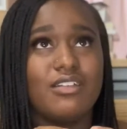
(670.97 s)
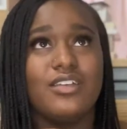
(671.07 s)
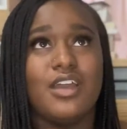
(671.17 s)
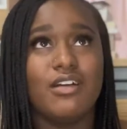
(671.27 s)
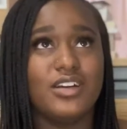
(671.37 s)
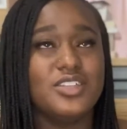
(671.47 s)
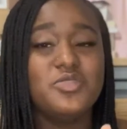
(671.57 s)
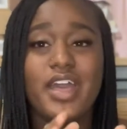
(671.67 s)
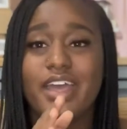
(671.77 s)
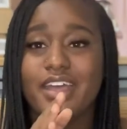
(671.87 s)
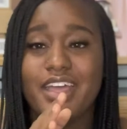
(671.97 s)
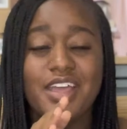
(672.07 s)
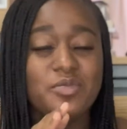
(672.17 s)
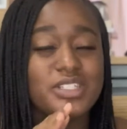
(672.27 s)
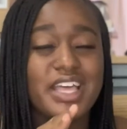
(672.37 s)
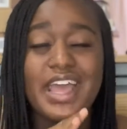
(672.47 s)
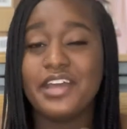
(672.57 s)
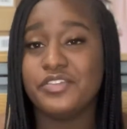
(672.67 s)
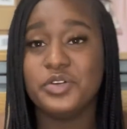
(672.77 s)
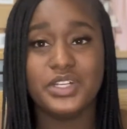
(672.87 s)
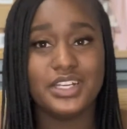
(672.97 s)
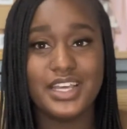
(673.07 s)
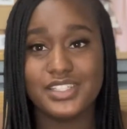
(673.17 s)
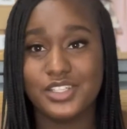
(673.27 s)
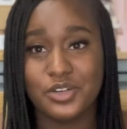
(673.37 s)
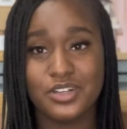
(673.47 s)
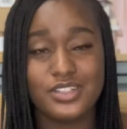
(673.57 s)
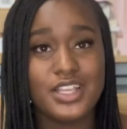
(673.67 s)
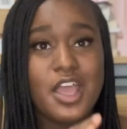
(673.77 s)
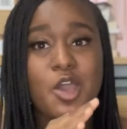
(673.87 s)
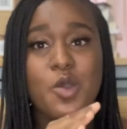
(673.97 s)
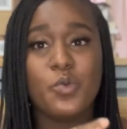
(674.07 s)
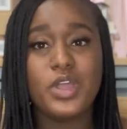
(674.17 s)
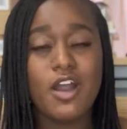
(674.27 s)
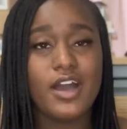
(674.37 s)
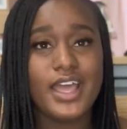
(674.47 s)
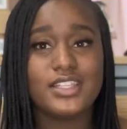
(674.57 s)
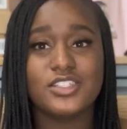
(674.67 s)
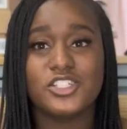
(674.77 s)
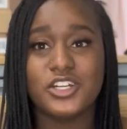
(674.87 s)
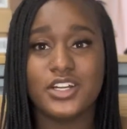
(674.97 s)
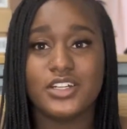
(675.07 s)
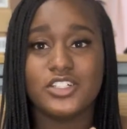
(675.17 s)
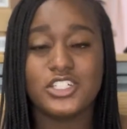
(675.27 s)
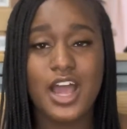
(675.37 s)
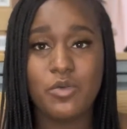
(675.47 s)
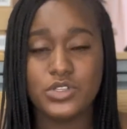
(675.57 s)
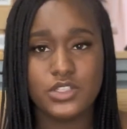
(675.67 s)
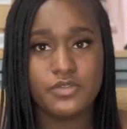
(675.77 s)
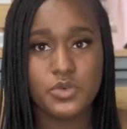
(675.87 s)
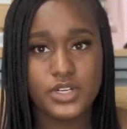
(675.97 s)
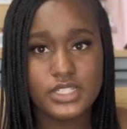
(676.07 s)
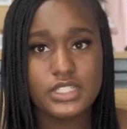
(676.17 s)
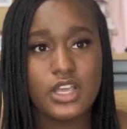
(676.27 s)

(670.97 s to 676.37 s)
y'all, it was heavy on the nasty girls. We all had to share showers, of course.